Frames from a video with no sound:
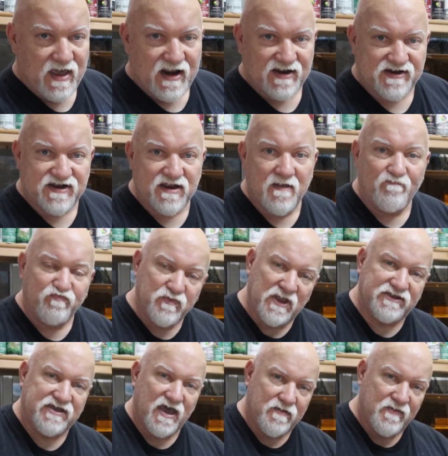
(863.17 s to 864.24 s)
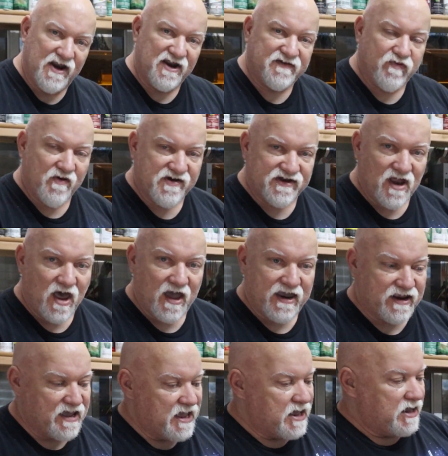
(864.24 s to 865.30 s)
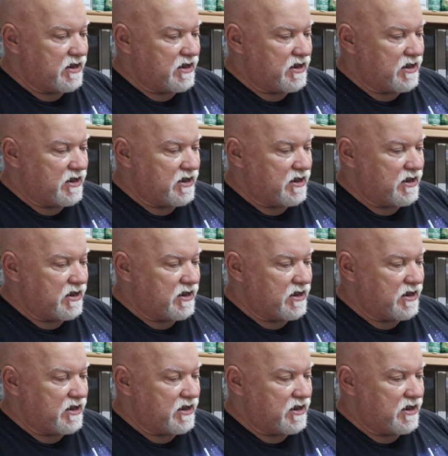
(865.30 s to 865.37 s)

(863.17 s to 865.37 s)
minutes, 10 minutes per side.